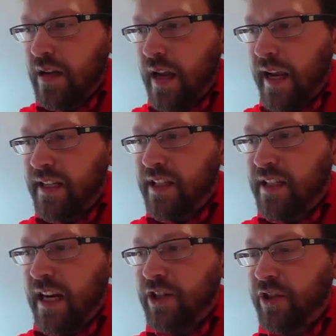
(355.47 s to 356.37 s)
A is a
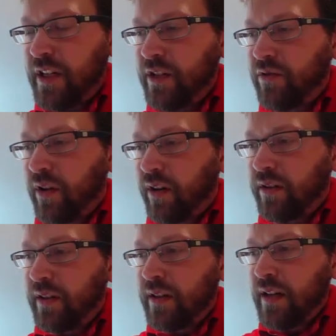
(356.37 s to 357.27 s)
tetrahedron
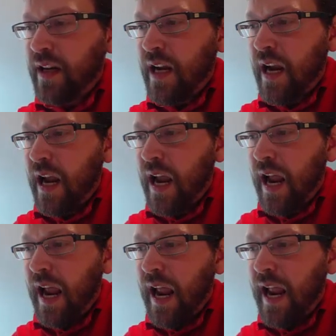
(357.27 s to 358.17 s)

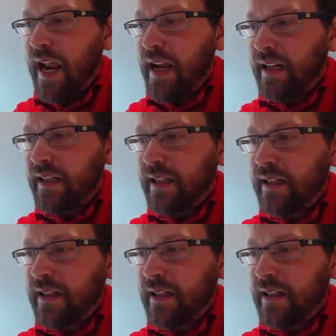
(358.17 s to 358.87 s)
and